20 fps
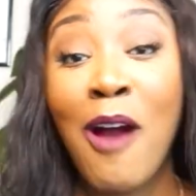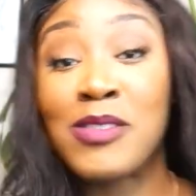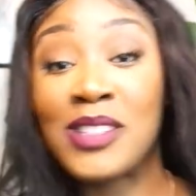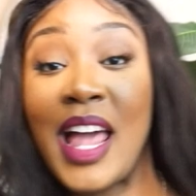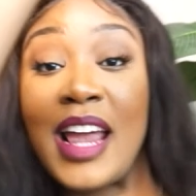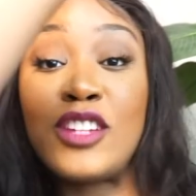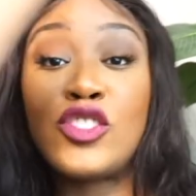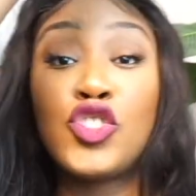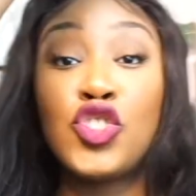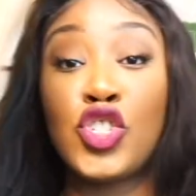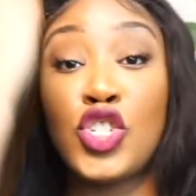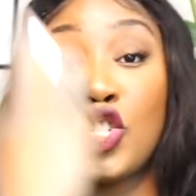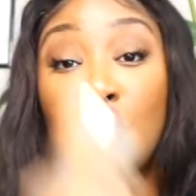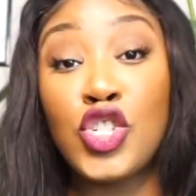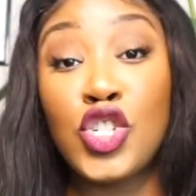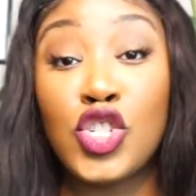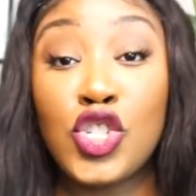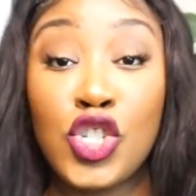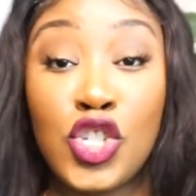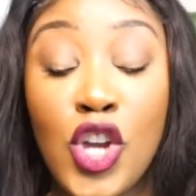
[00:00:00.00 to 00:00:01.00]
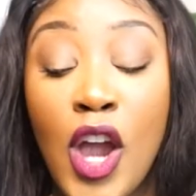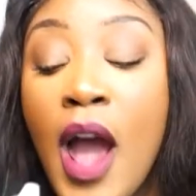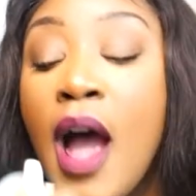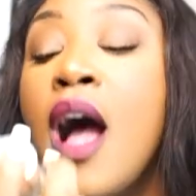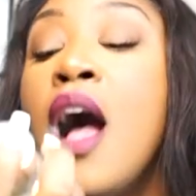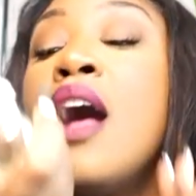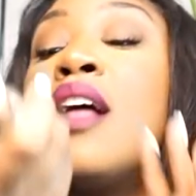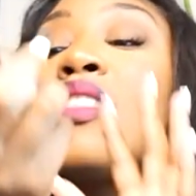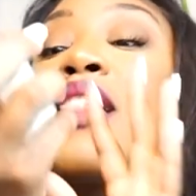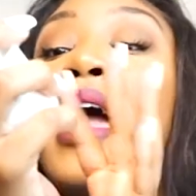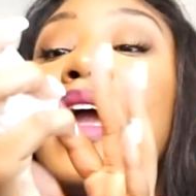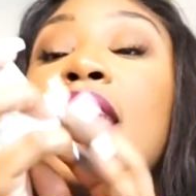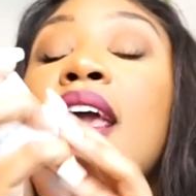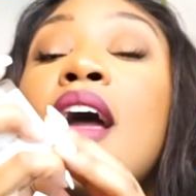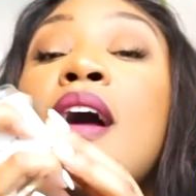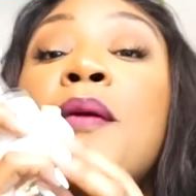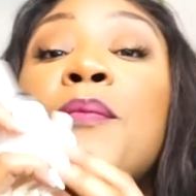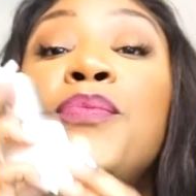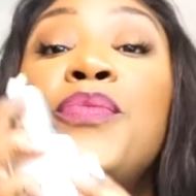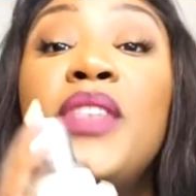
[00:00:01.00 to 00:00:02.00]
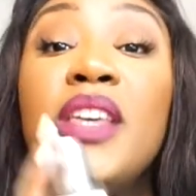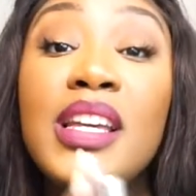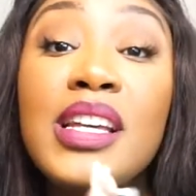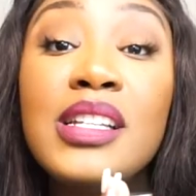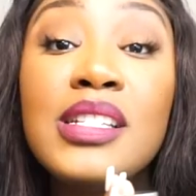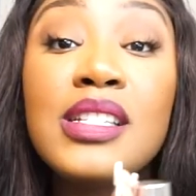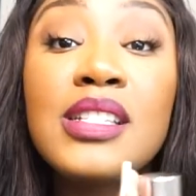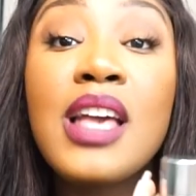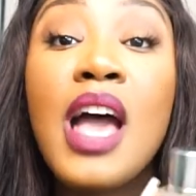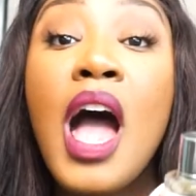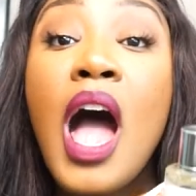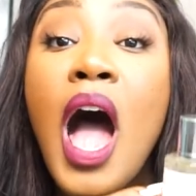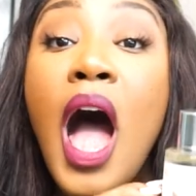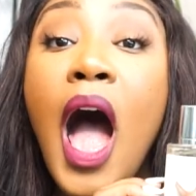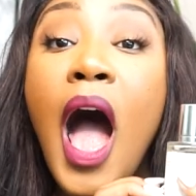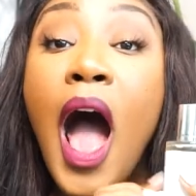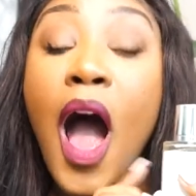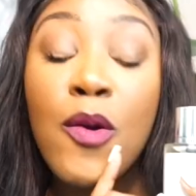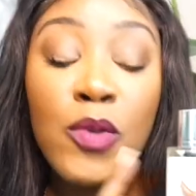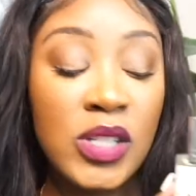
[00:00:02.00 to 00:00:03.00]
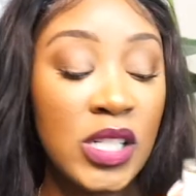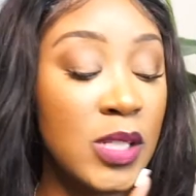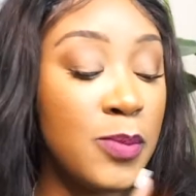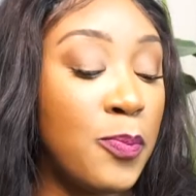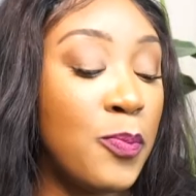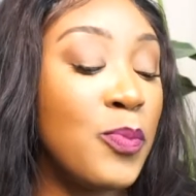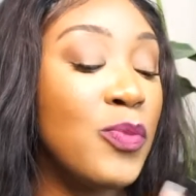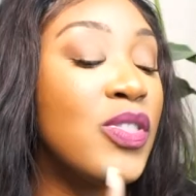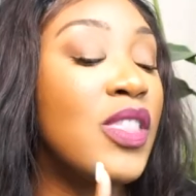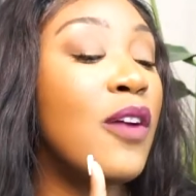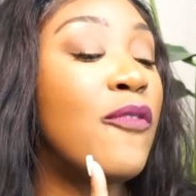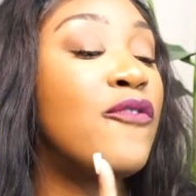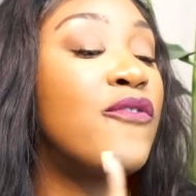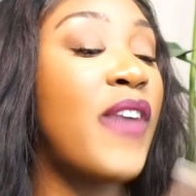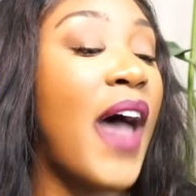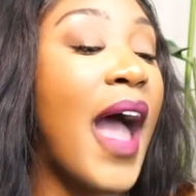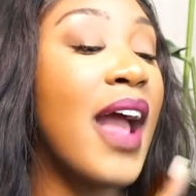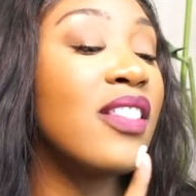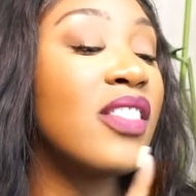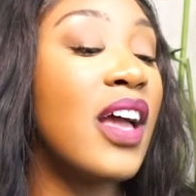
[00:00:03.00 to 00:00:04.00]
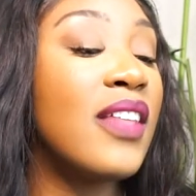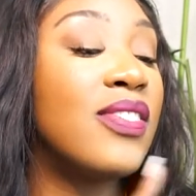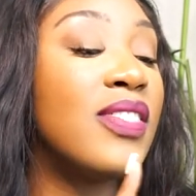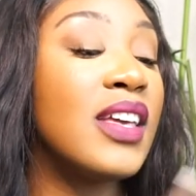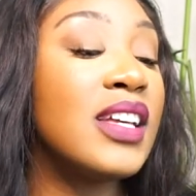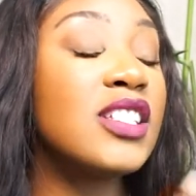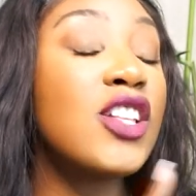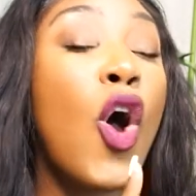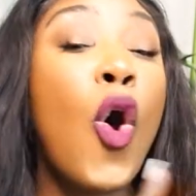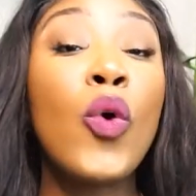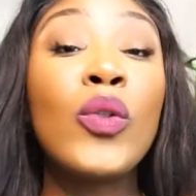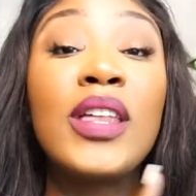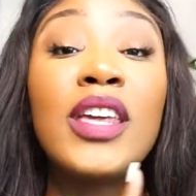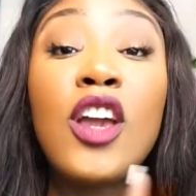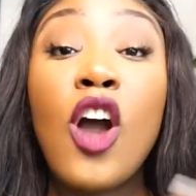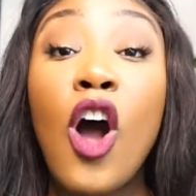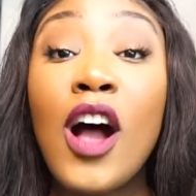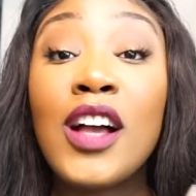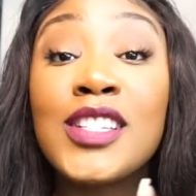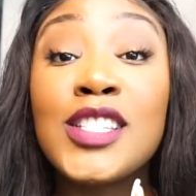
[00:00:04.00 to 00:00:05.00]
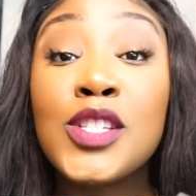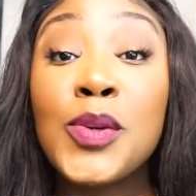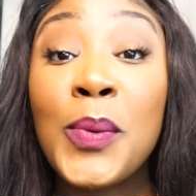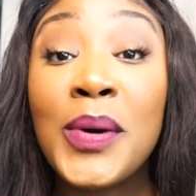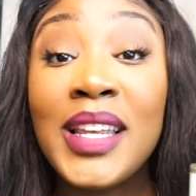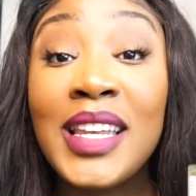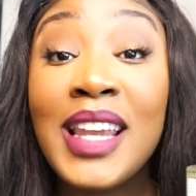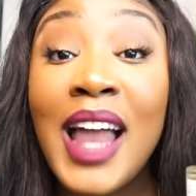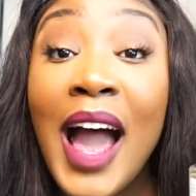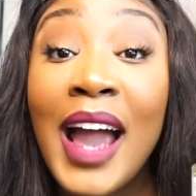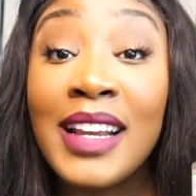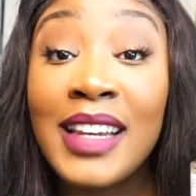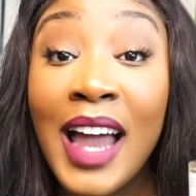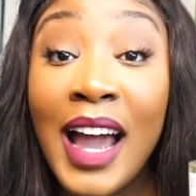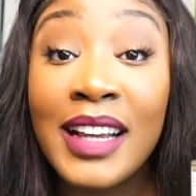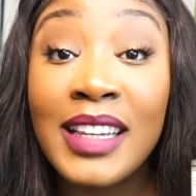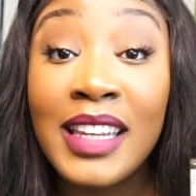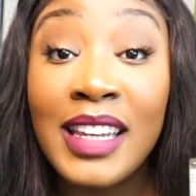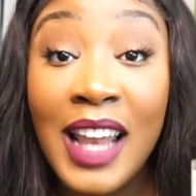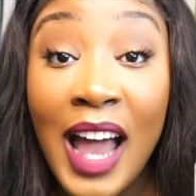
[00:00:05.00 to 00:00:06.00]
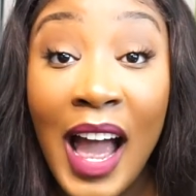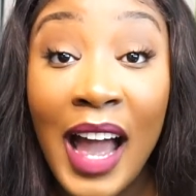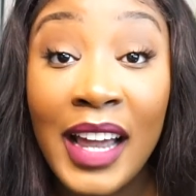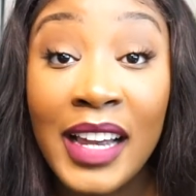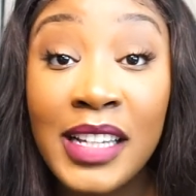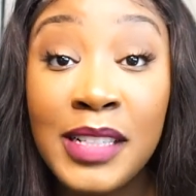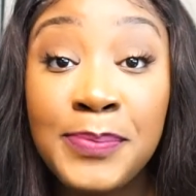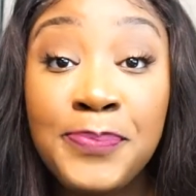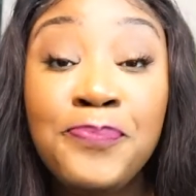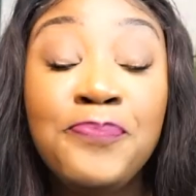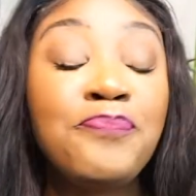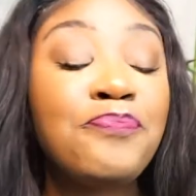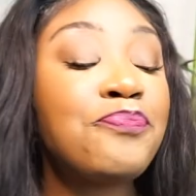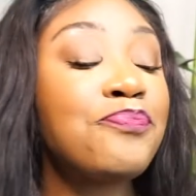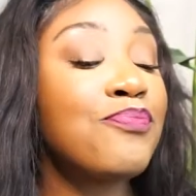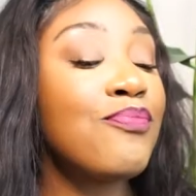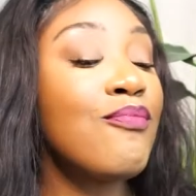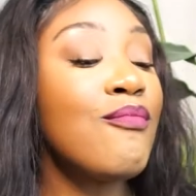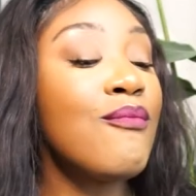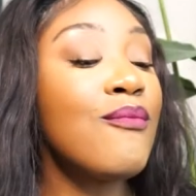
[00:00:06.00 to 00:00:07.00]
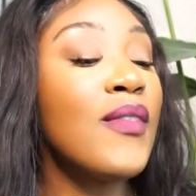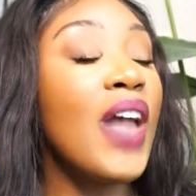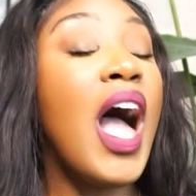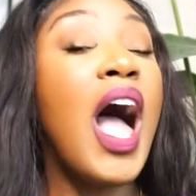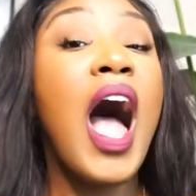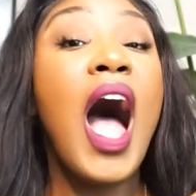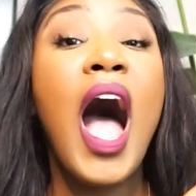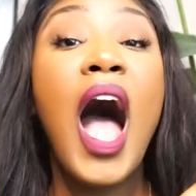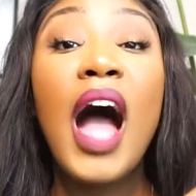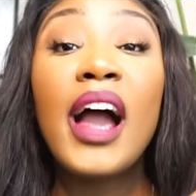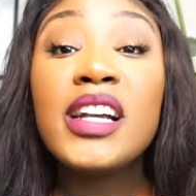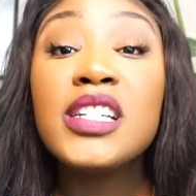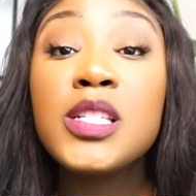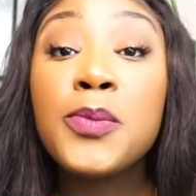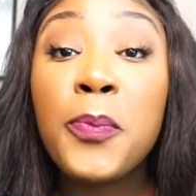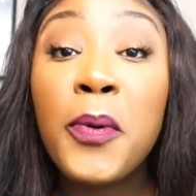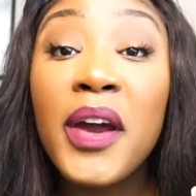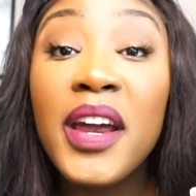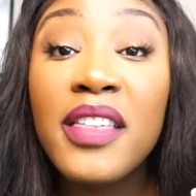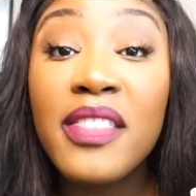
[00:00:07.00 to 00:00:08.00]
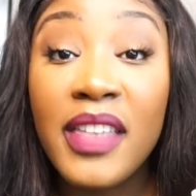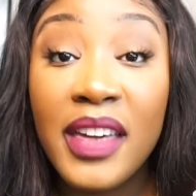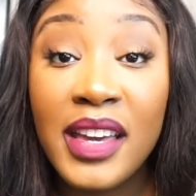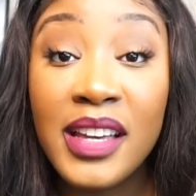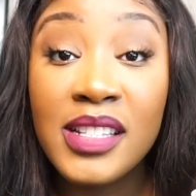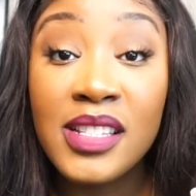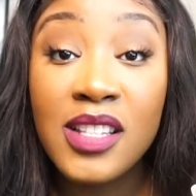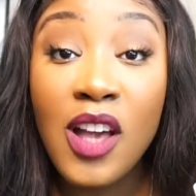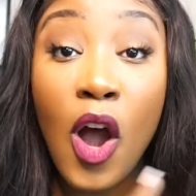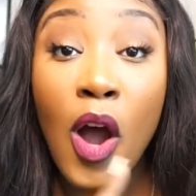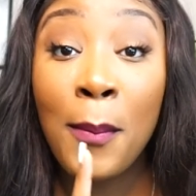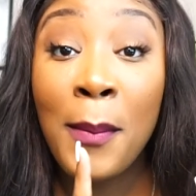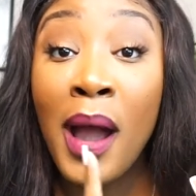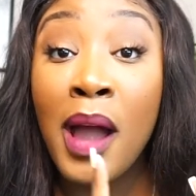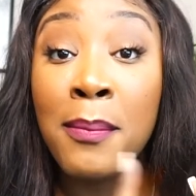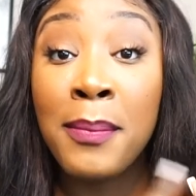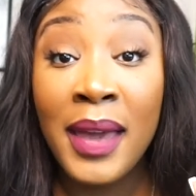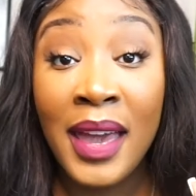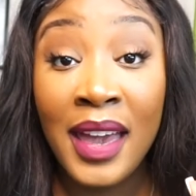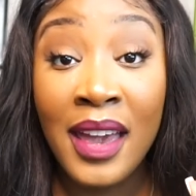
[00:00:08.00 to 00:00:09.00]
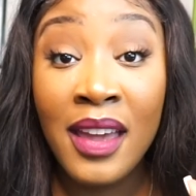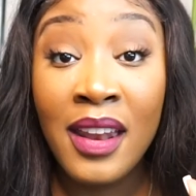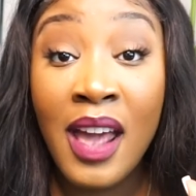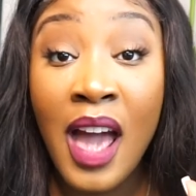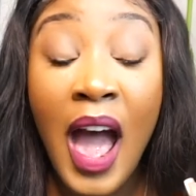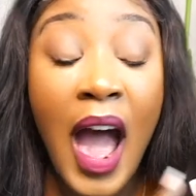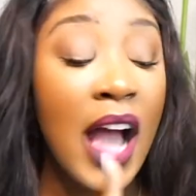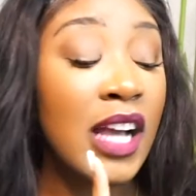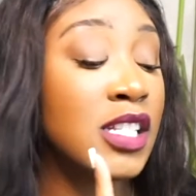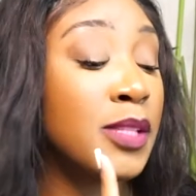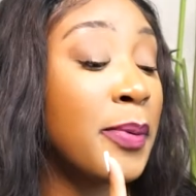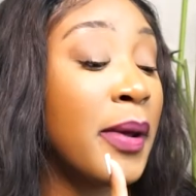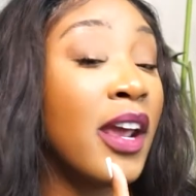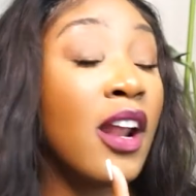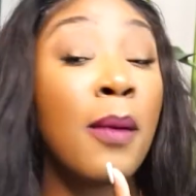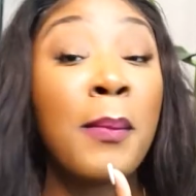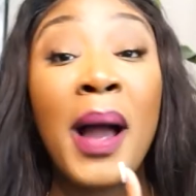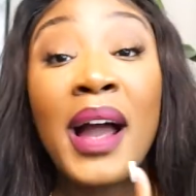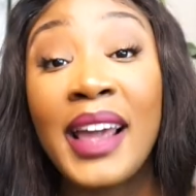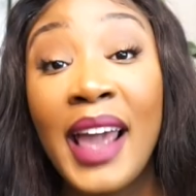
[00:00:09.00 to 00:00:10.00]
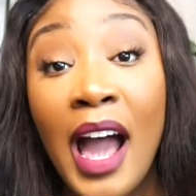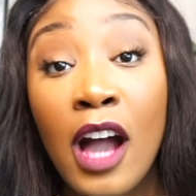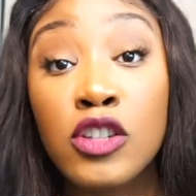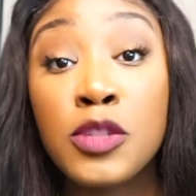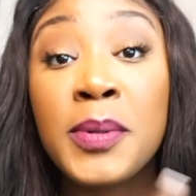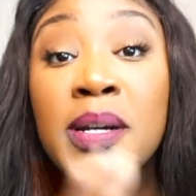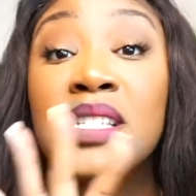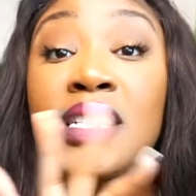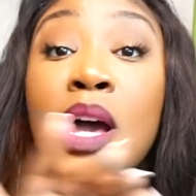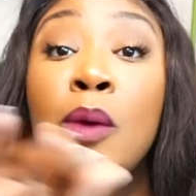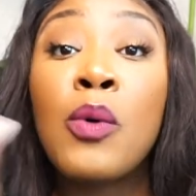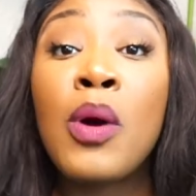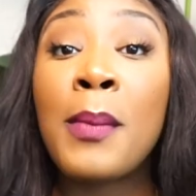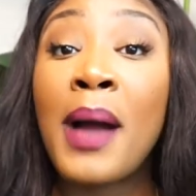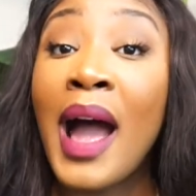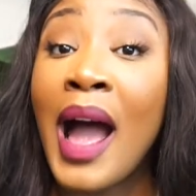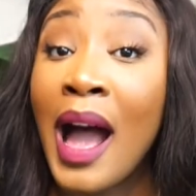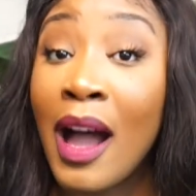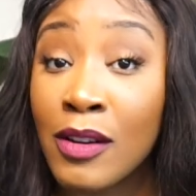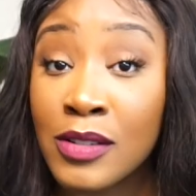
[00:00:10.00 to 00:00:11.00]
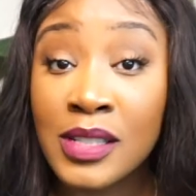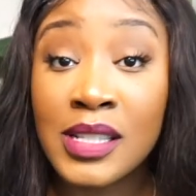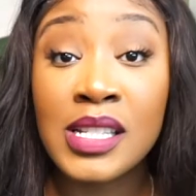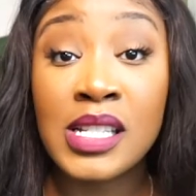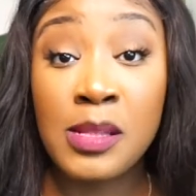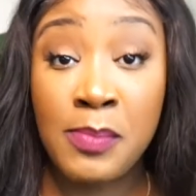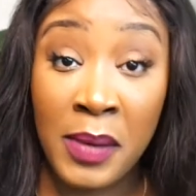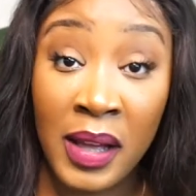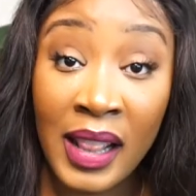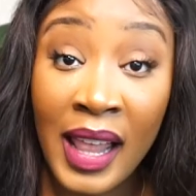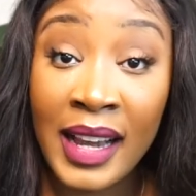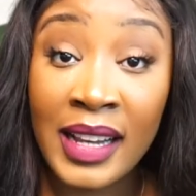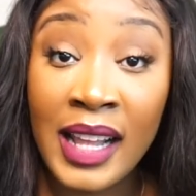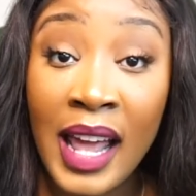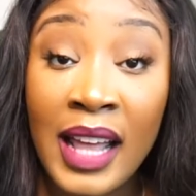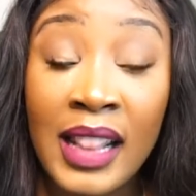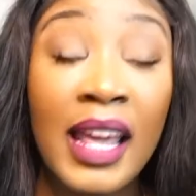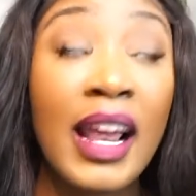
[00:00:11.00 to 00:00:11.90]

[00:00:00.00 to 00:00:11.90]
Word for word: I was like, Shh. like this, I was, the fact that this only cost $29.99 I spray this on my bed. I spray it on my couch because I want my house to smell like that.